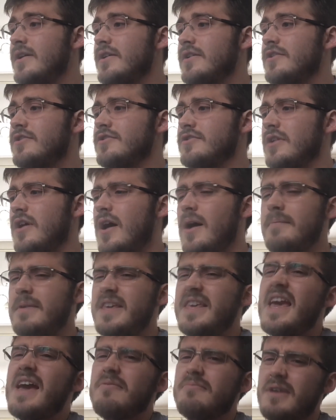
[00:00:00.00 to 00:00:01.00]
Because, I
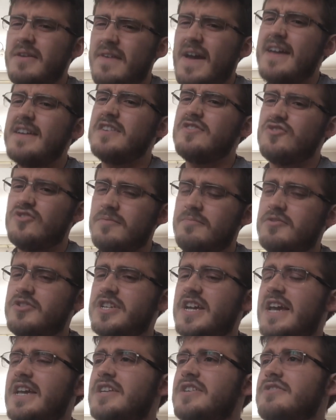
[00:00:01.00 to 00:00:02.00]
mean, yeah, we've had a triple
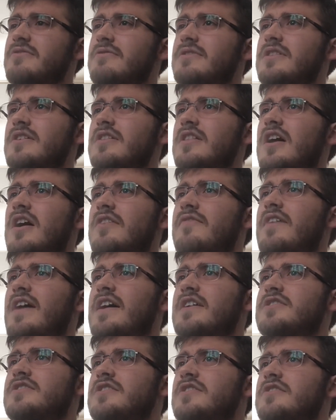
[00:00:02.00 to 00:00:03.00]
changer in the live
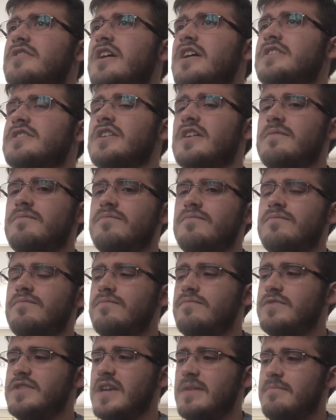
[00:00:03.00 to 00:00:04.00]
action, as I
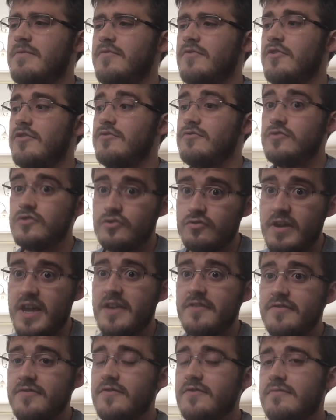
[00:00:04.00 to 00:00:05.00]
said before,
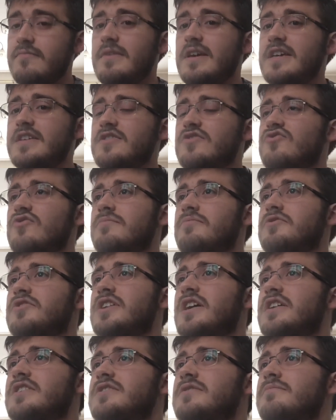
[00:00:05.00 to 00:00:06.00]
Driv is a triple
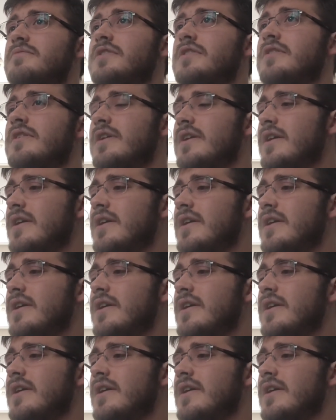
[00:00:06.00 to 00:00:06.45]
changer, but